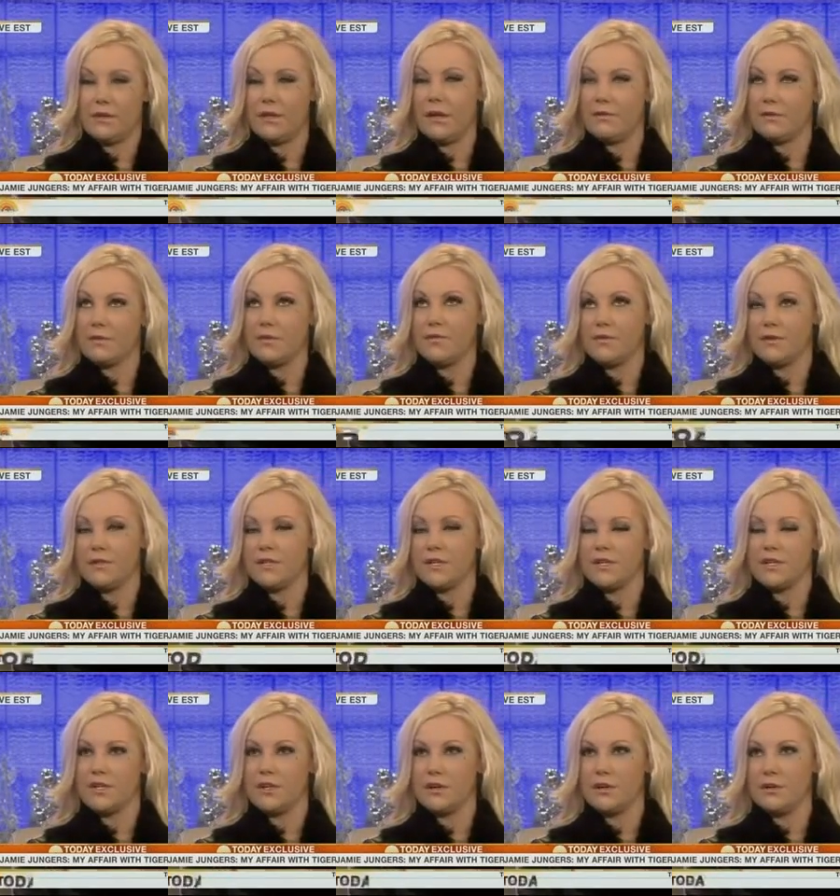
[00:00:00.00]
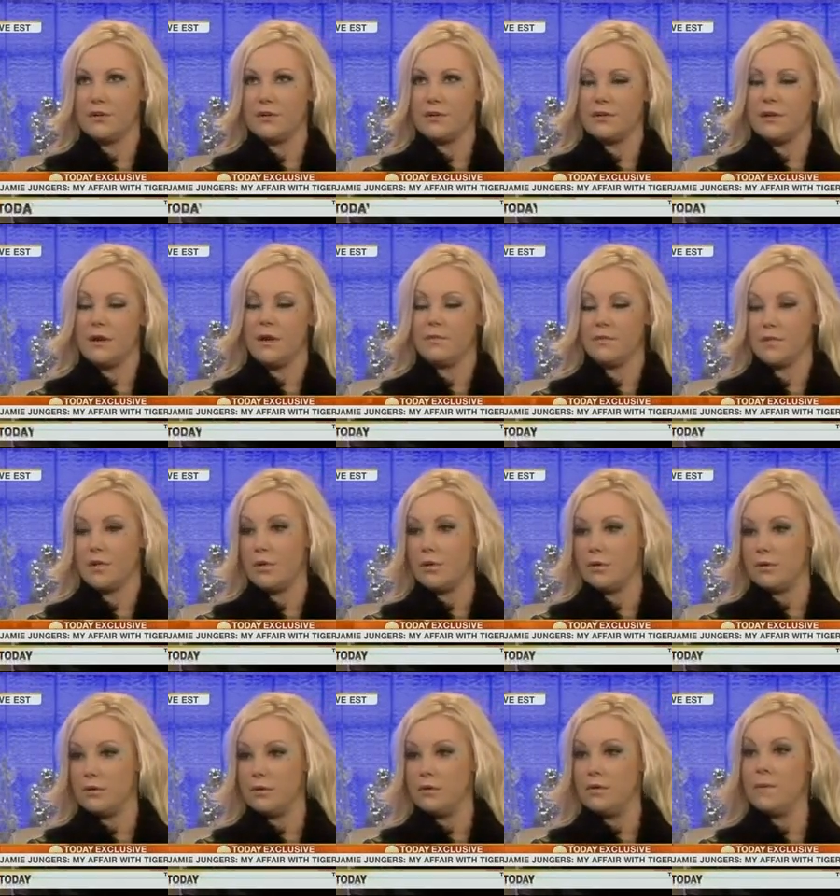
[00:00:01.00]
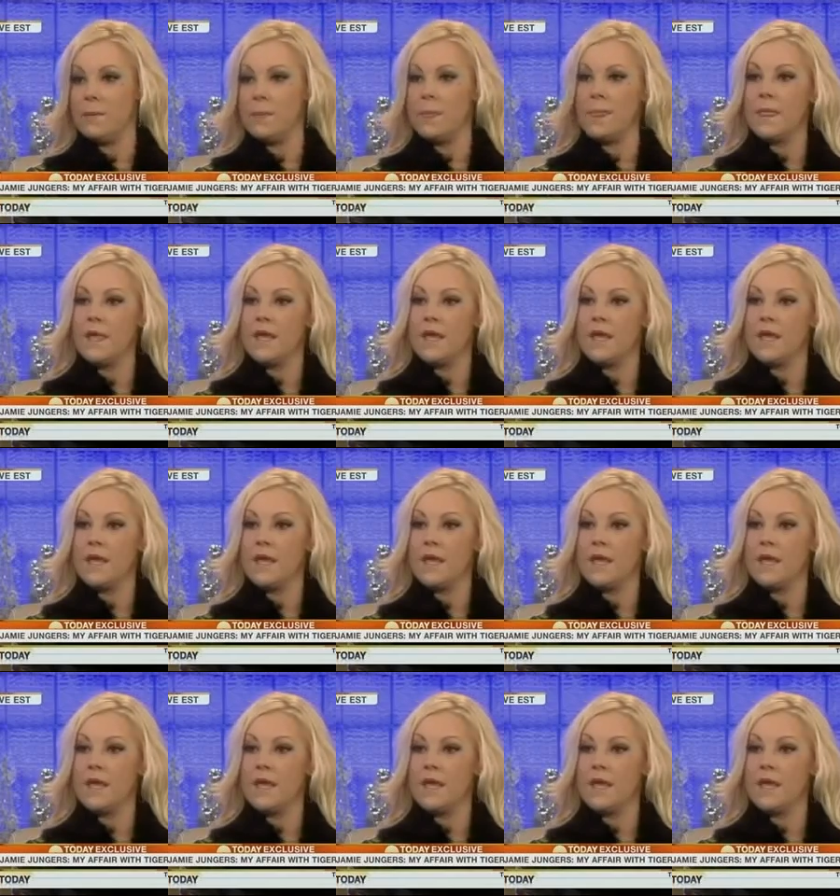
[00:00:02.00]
that I was with for 6 years total.